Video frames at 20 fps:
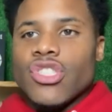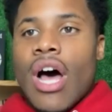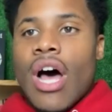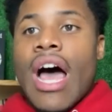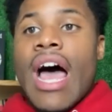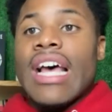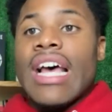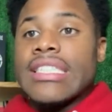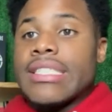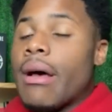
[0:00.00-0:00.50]
So
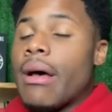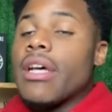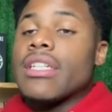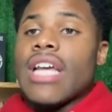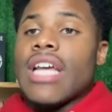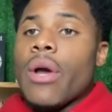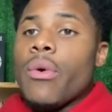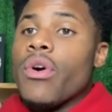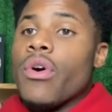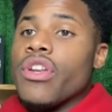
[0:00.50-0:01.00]
I asked him, I was
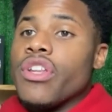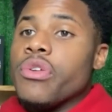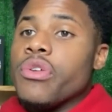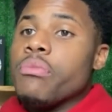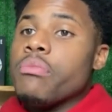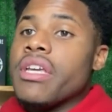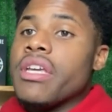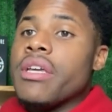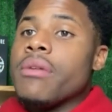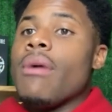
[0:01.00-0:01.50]
like, what do you
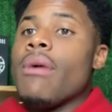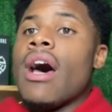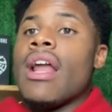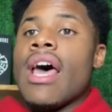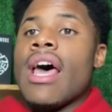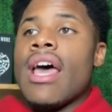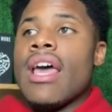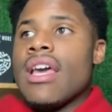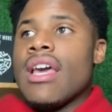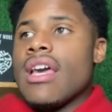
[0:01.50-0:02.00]
mean by
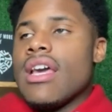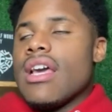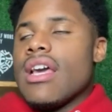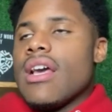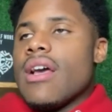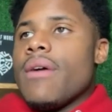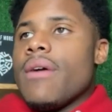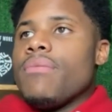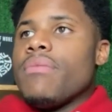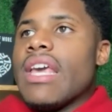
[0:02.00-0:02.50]
that?
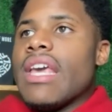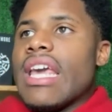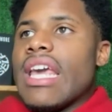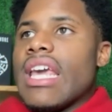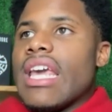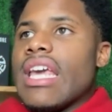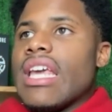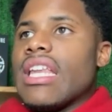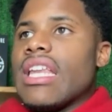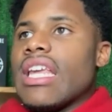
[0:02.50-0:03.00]

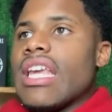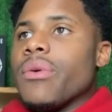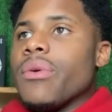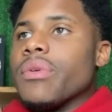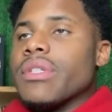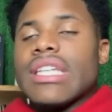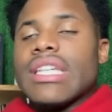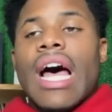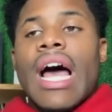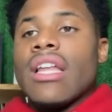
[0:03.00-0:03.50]
And he
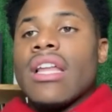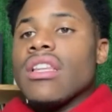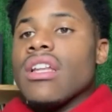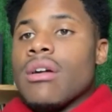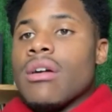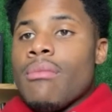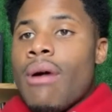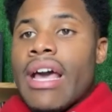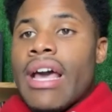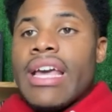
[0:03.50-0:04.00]
was like,
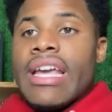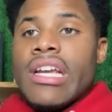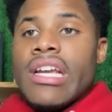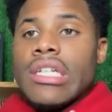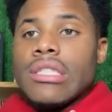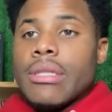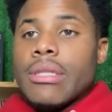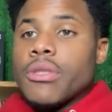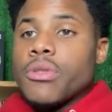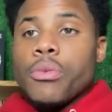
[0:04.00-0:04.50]
look, my
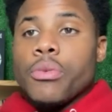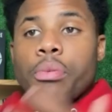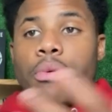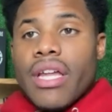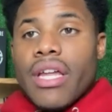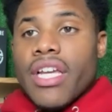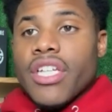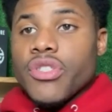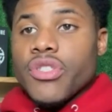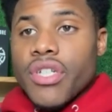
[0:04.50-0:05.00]
ears make you
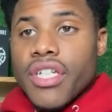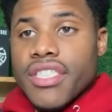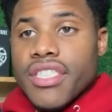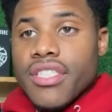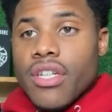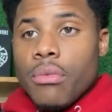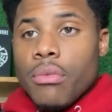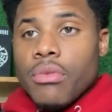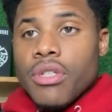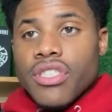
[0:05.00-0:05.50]
playing tricks
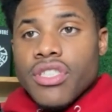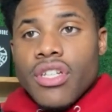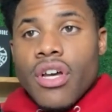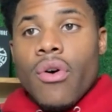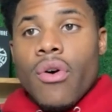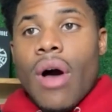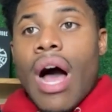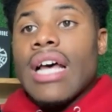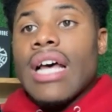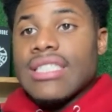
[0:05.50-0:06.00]
on me.
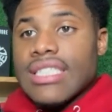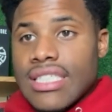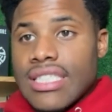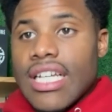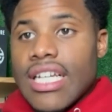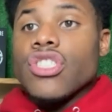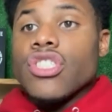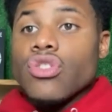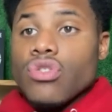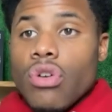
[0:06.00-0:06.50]
So I
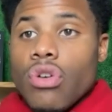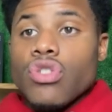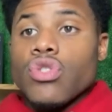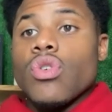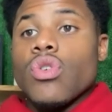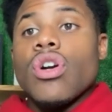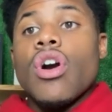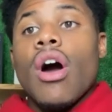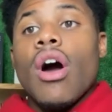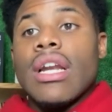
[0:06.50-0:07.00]
suggest you go
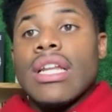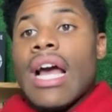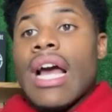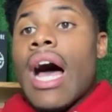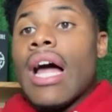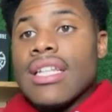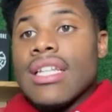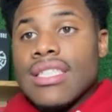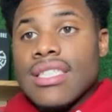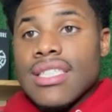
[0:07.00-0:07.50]
to a
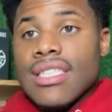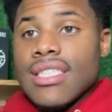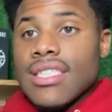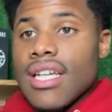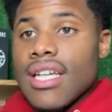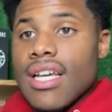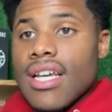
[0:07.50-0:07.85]
cardiologist.